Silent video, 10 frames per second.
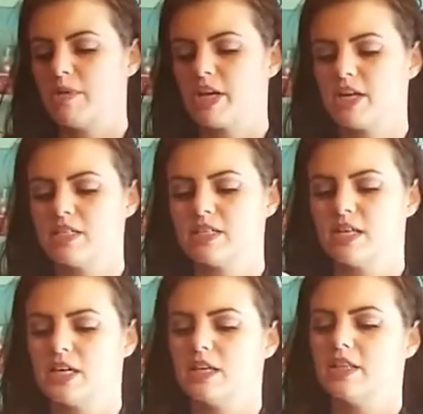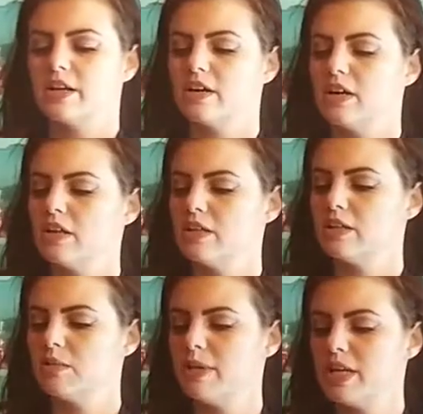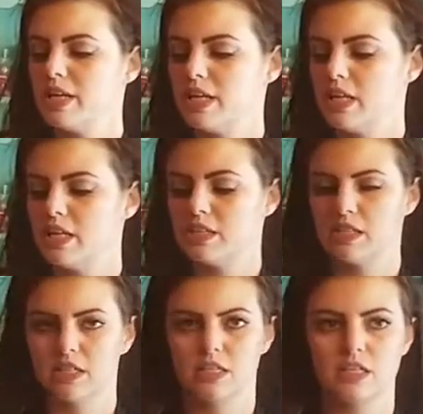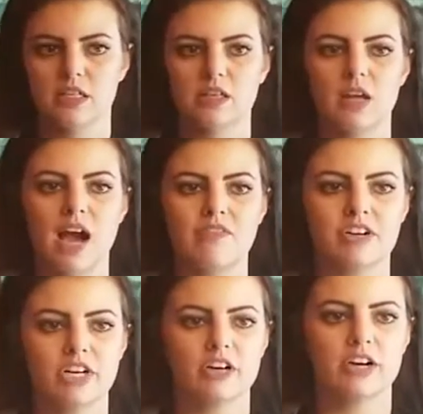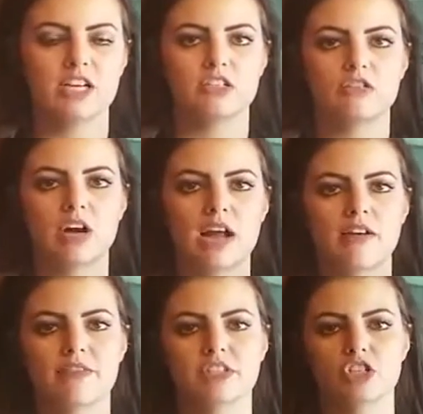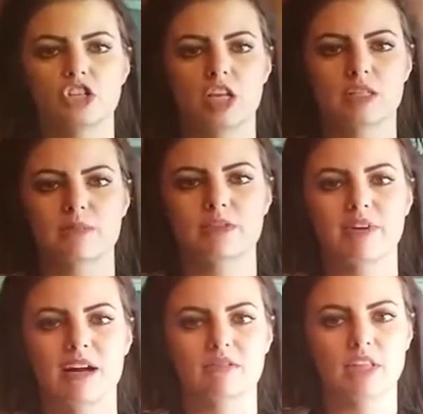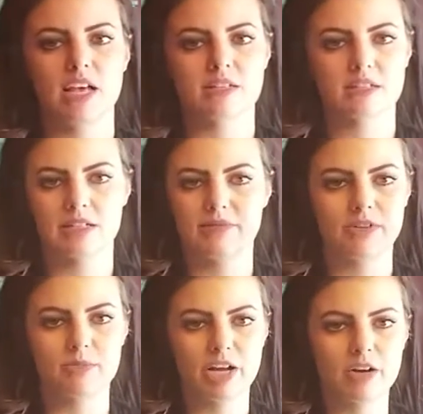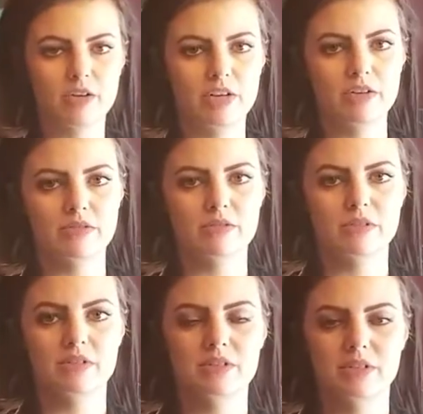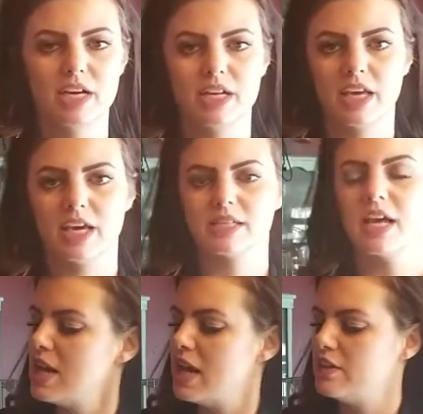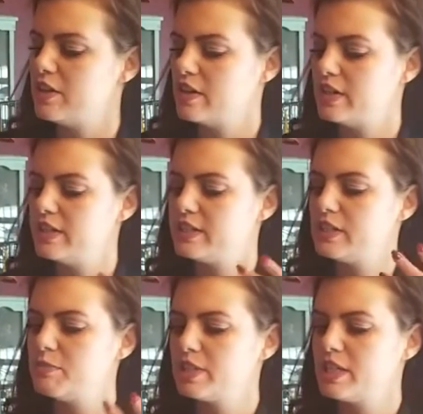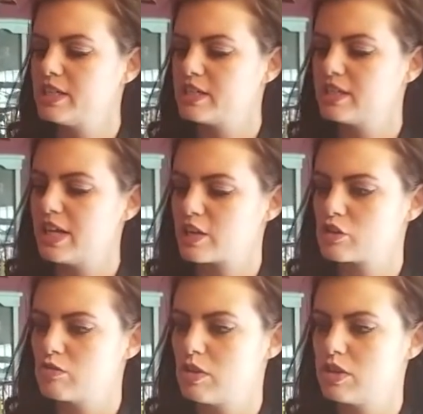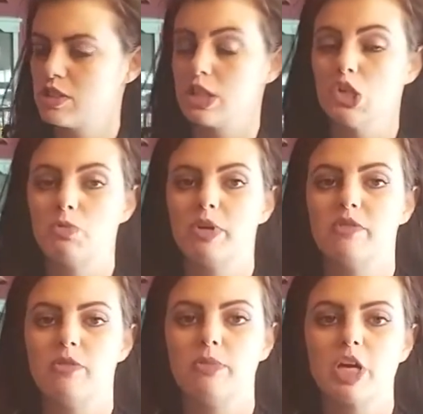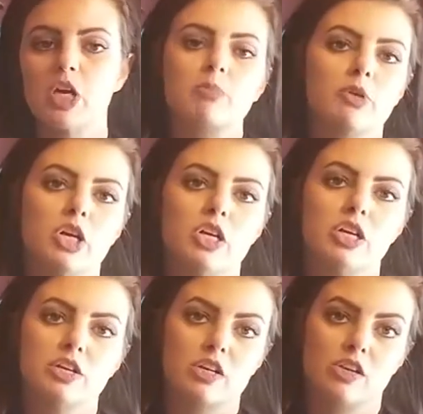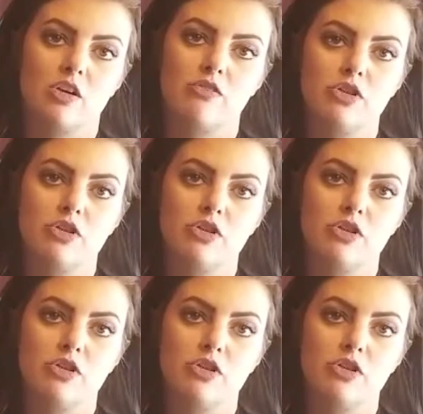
Because they're a little bit easier. African grays, you kind of have to chase them around less, except for my Cody, who's a nutcase. And they're deeply intellectual. He's a little bit of a bigger bird. So yep.